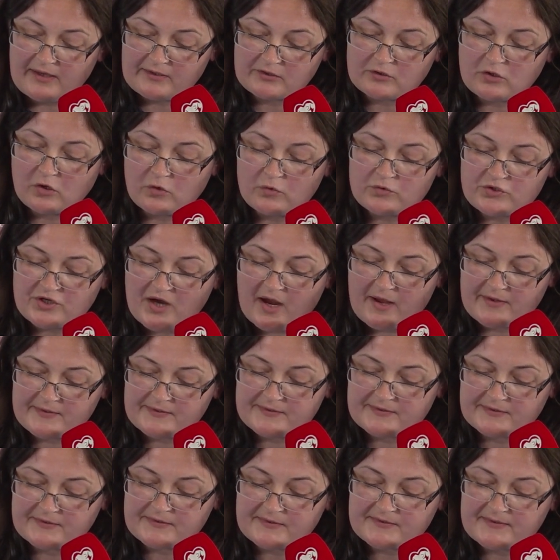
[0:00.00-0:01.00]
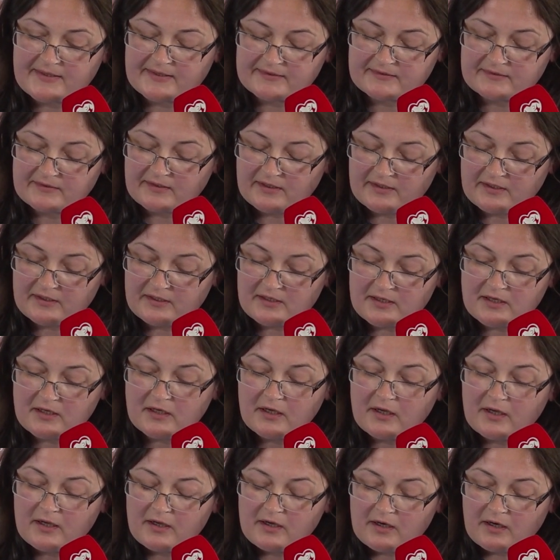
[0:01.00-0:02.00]
Head coach answers that he
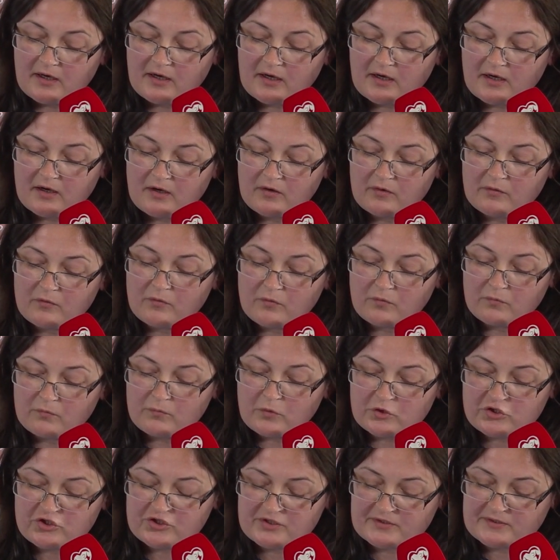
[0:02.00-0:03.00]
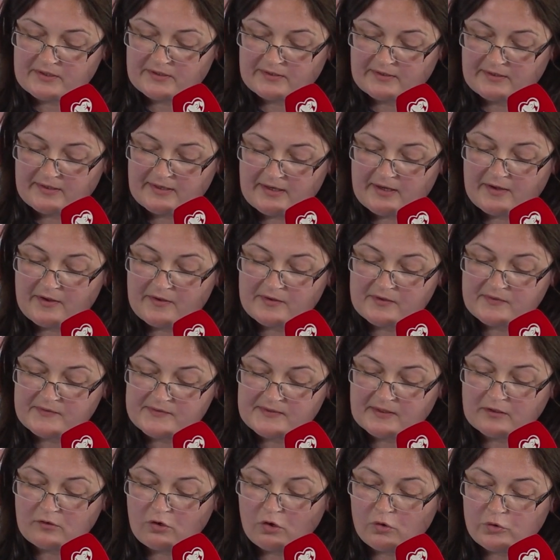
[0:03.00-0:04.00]
watched
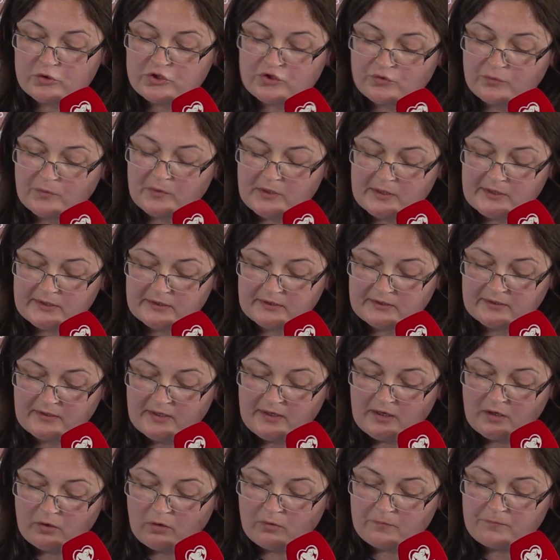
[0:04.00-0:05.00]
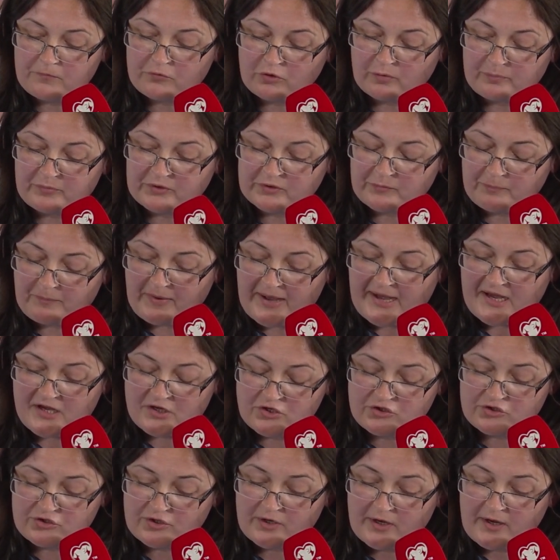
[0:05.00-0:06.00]
the coach work of Robert
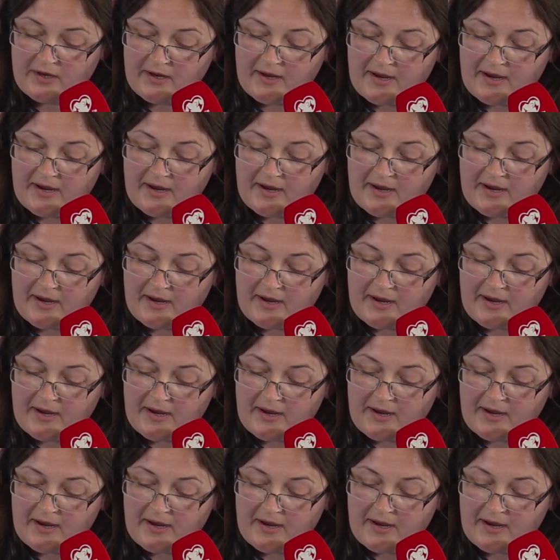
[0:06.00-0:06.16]
Page,